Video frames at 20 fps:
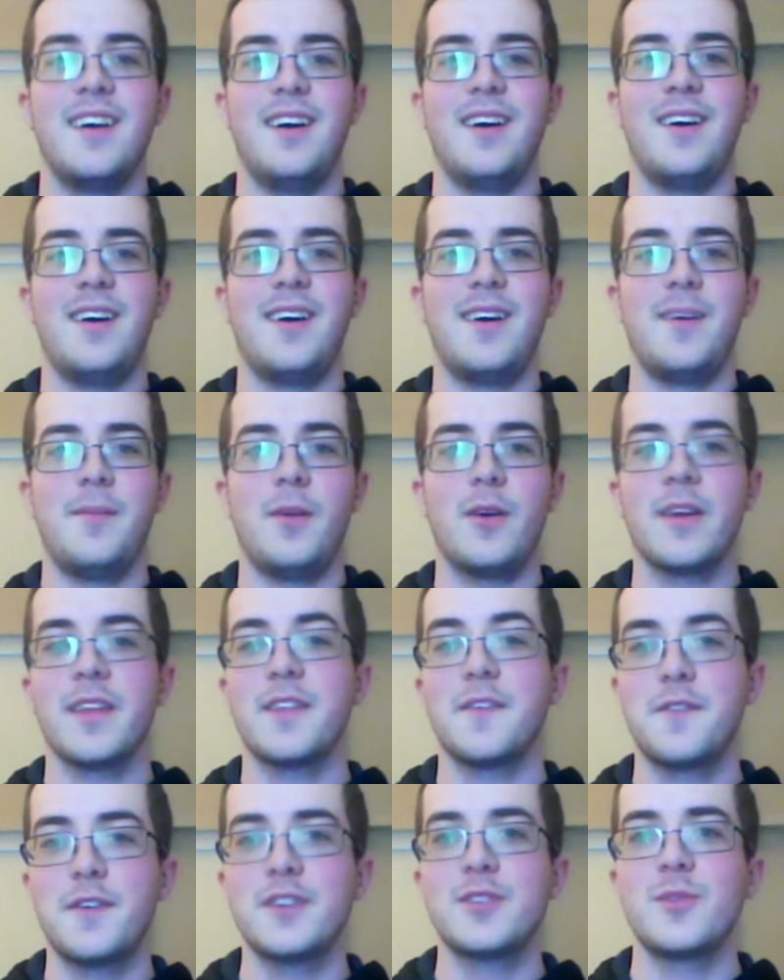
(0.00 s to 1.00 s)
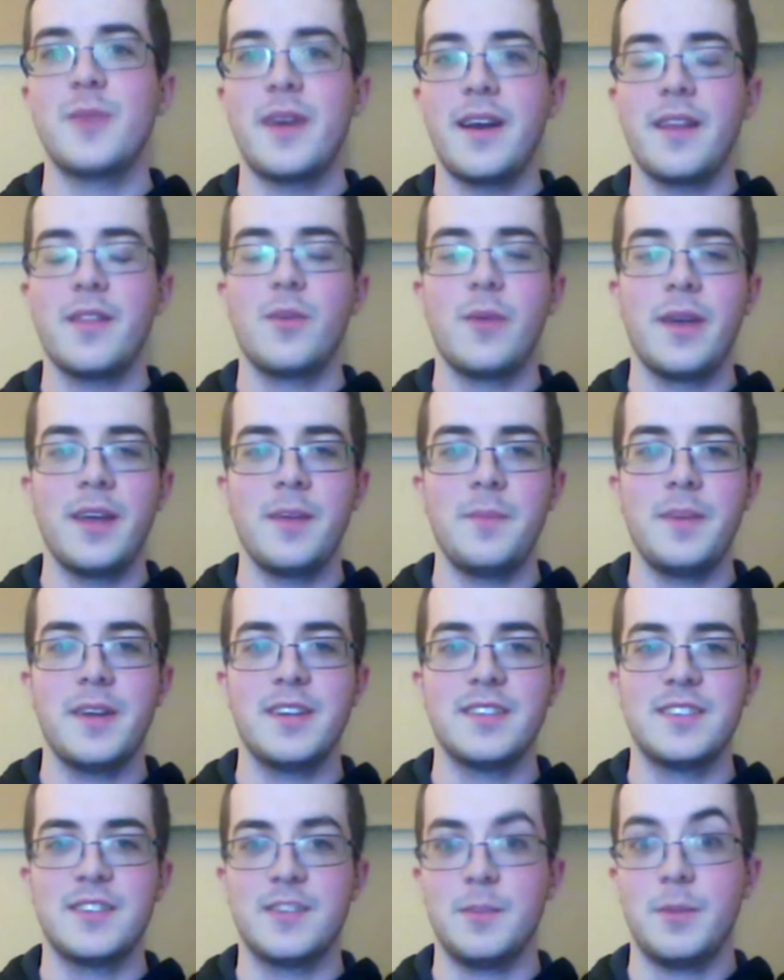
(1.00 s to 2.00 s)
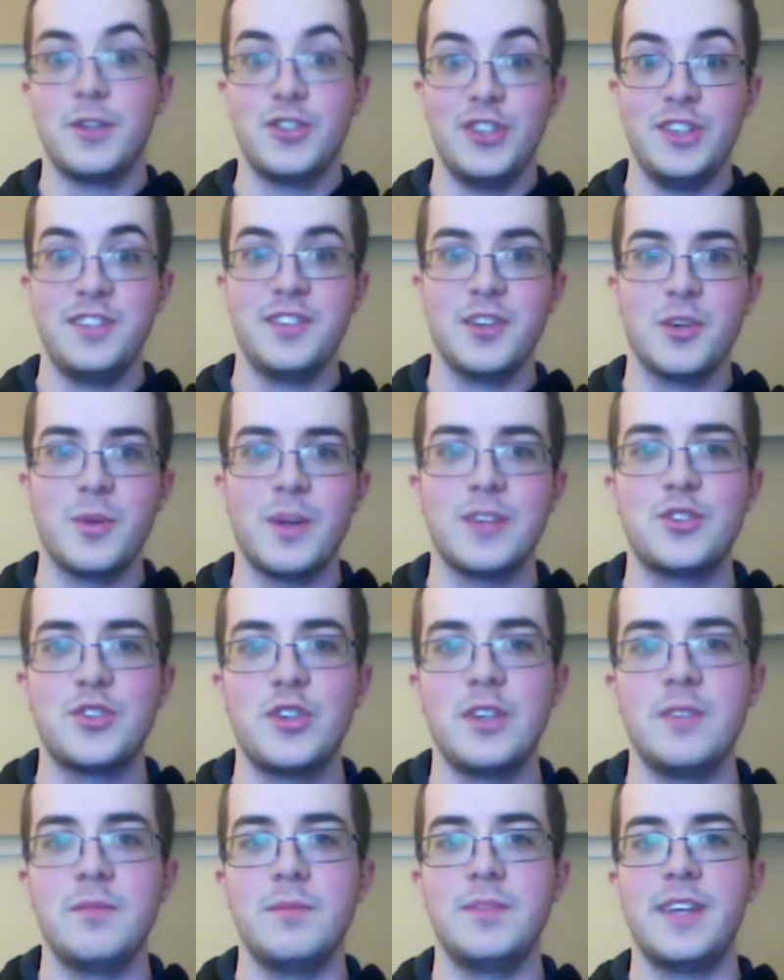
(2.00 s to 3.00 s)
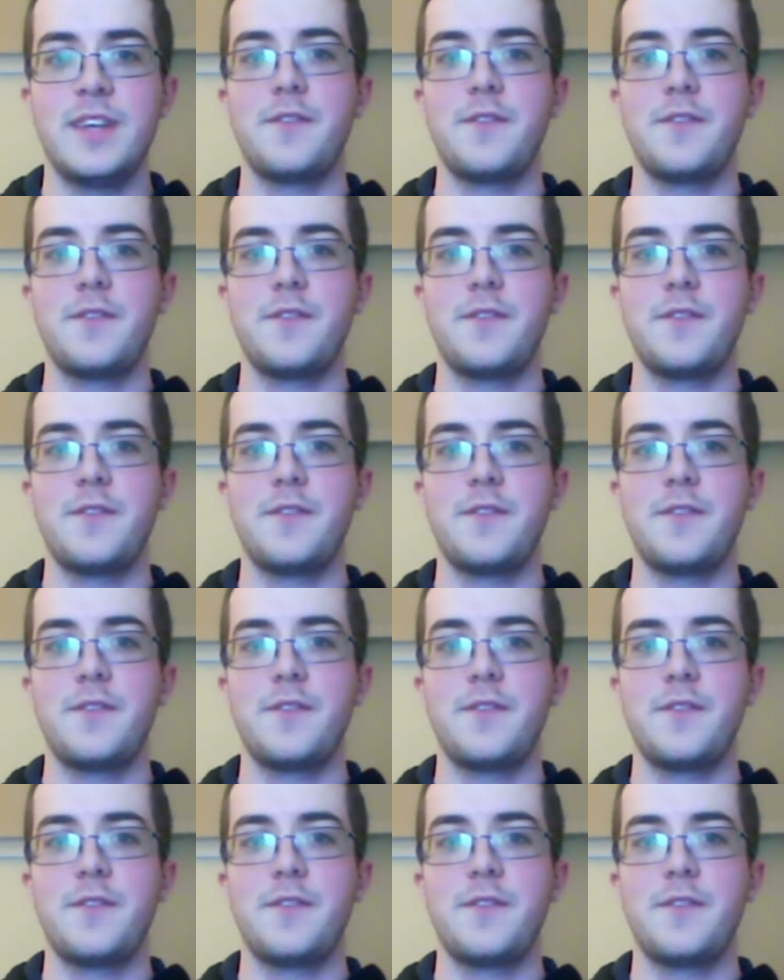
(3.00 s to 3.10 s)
I'll get the first one out of the way because it's a much easier question.